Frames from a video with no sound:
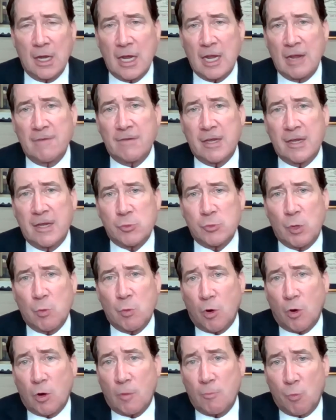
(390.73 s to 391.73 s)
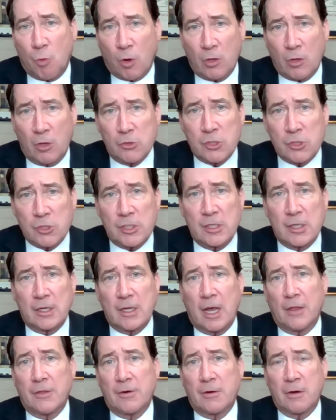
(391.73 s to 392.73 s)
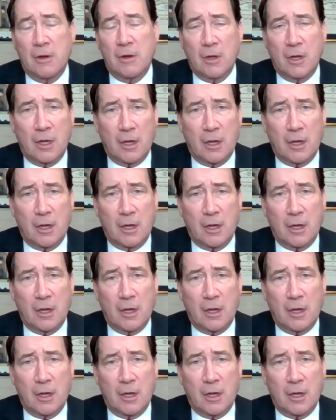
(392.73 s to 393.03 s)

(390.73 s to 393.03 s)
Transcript: even as we work more closely together.